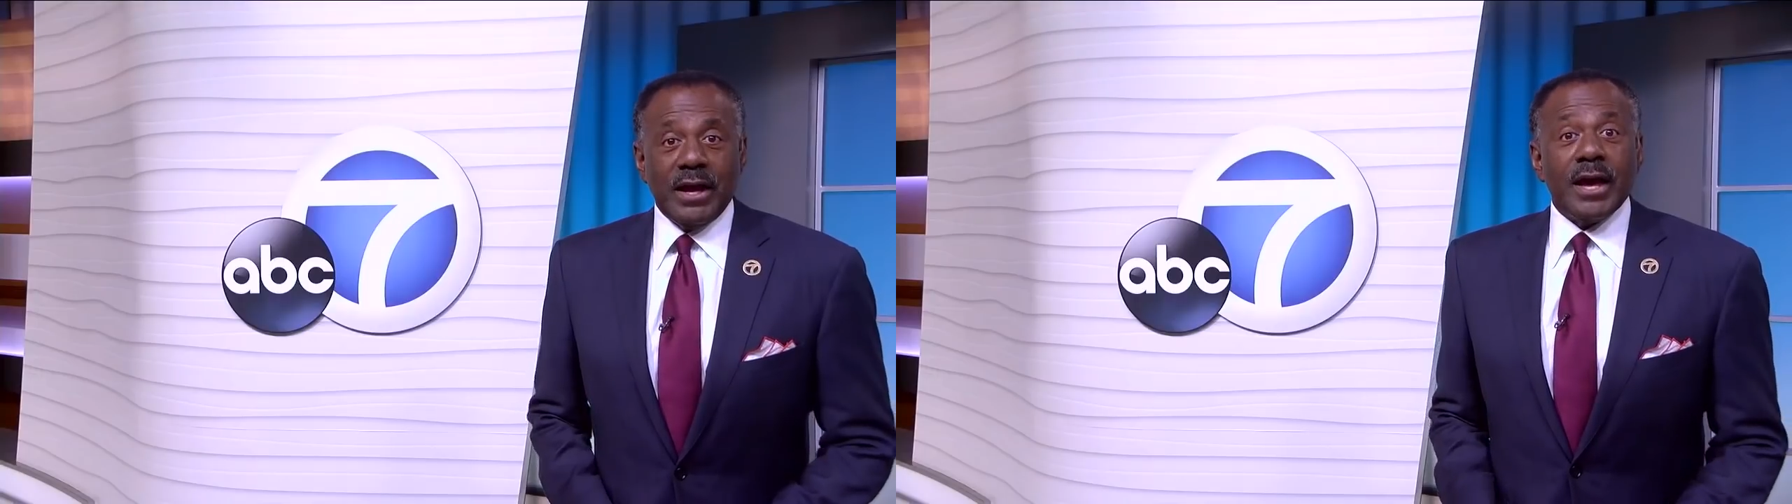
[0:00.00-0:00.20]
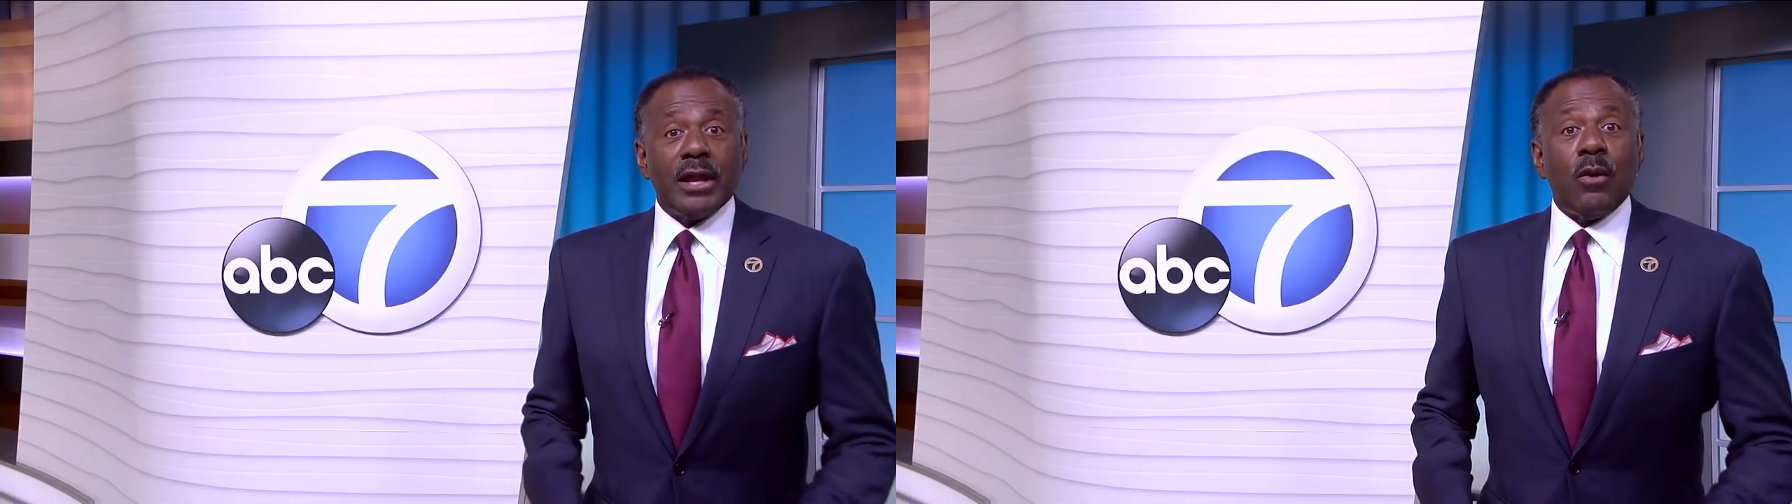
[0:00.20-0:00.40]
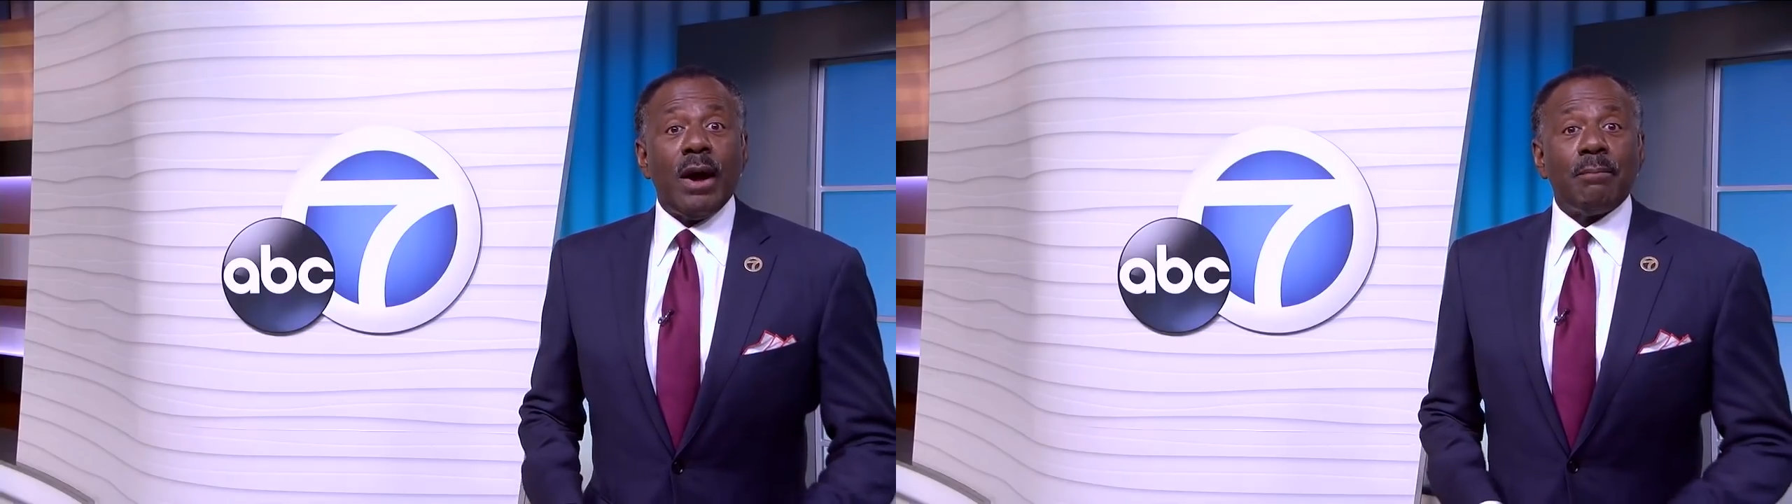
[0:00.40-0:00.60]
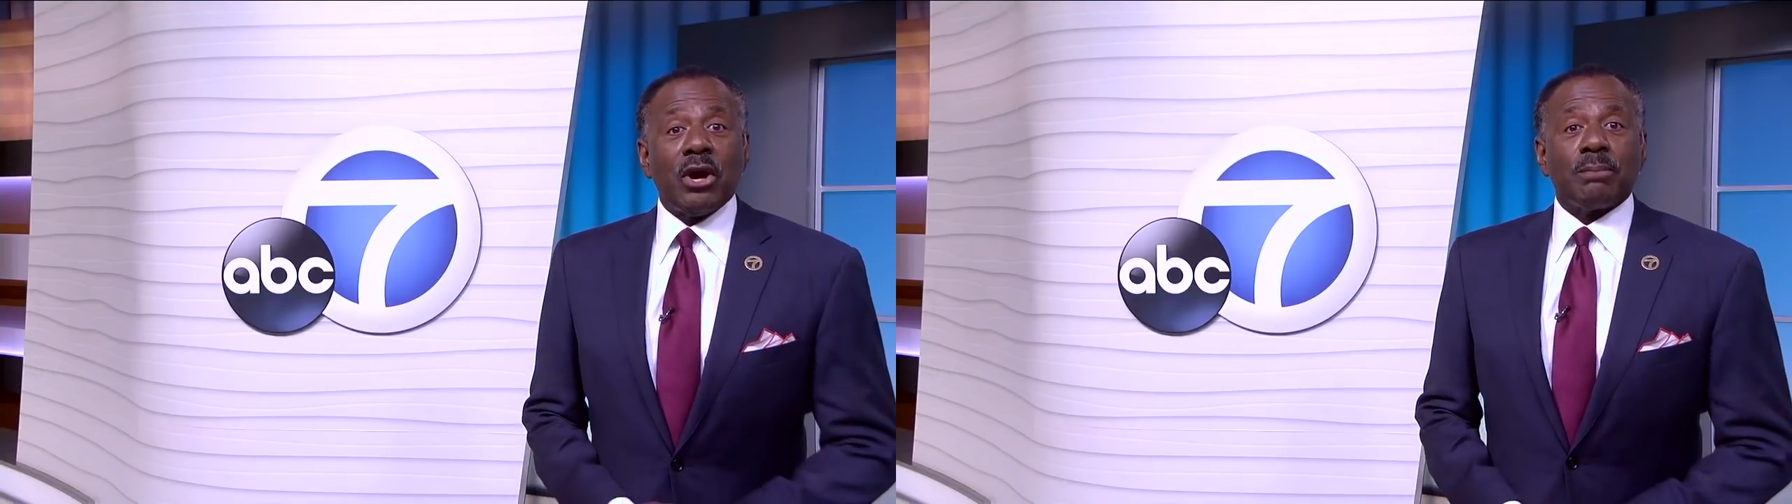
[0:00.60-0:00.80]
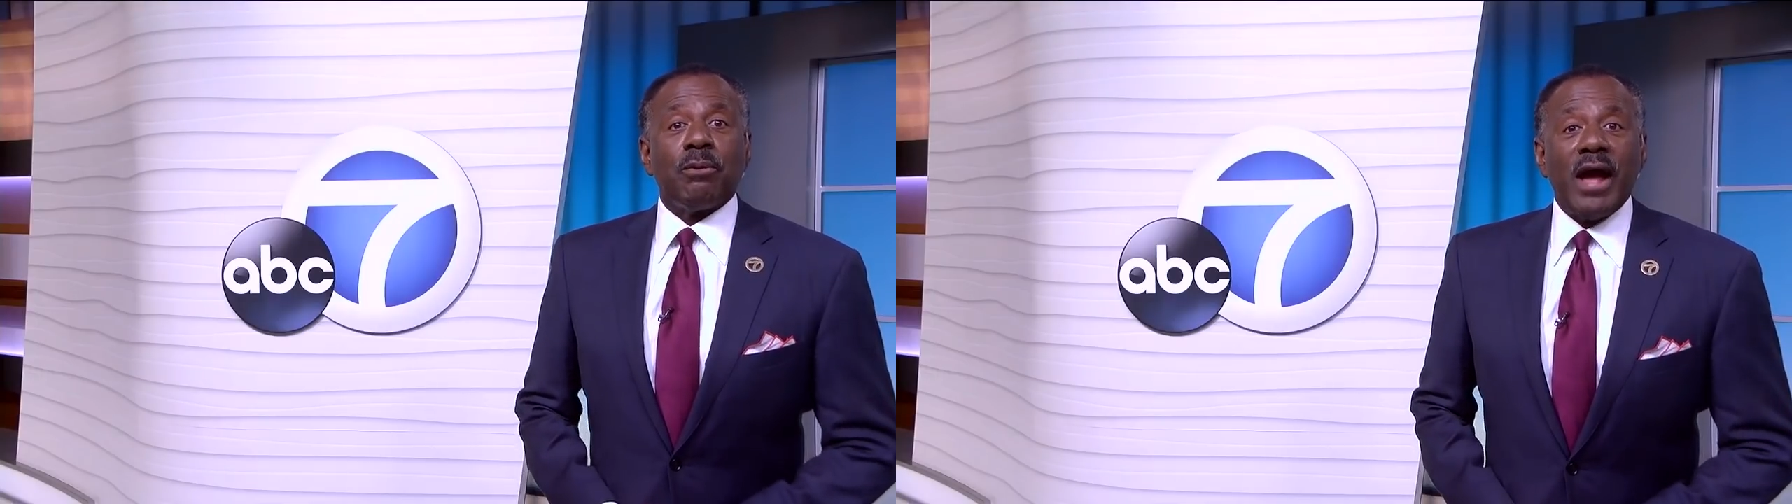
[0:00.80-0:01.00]
Hello, I'm
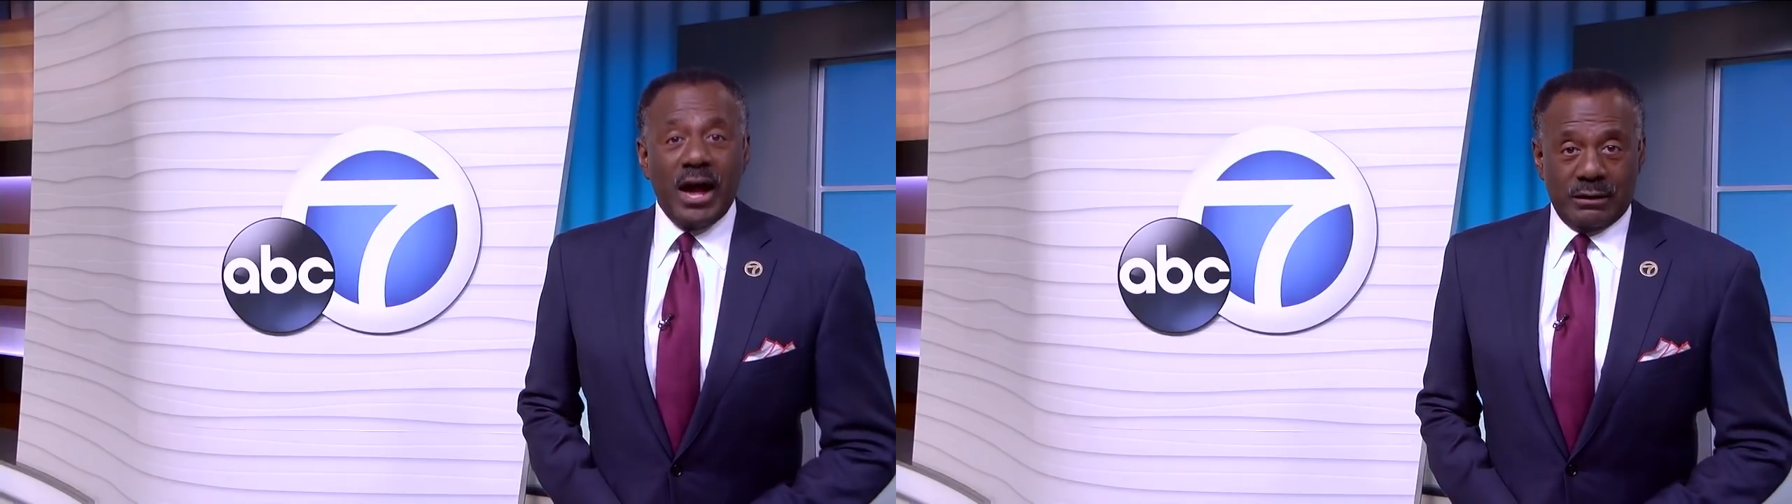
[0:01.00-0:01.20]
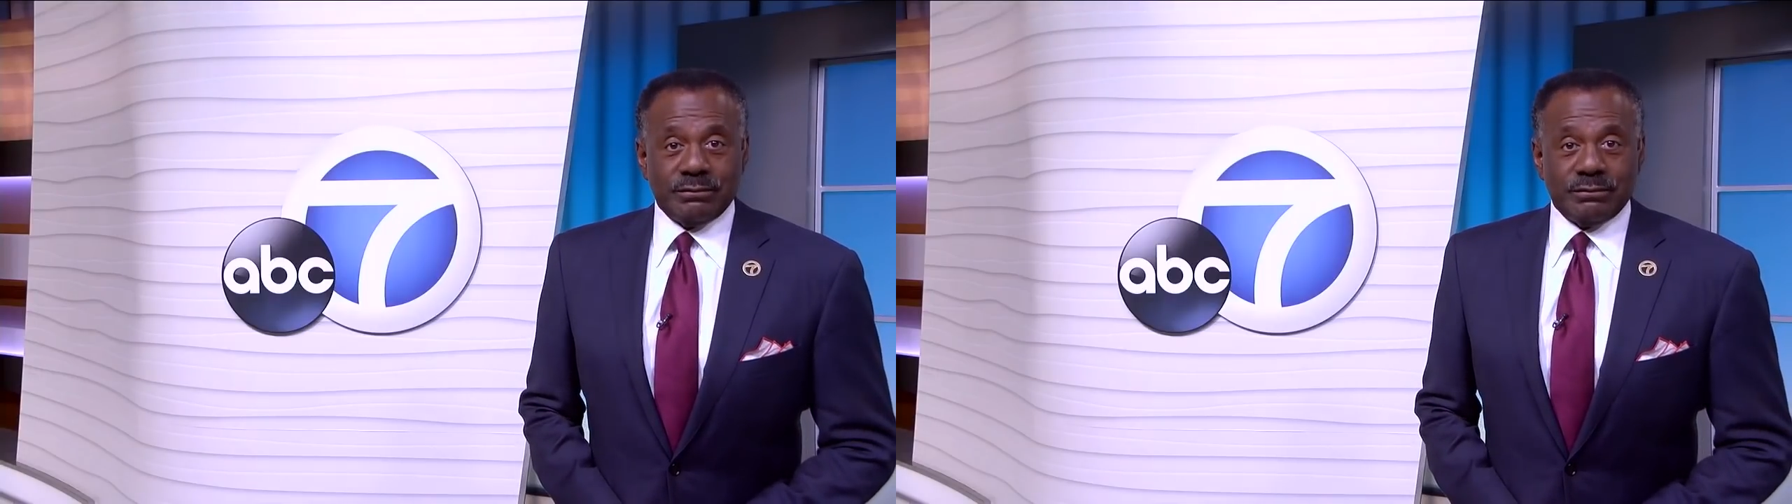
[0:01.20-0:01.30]
Mark Brown.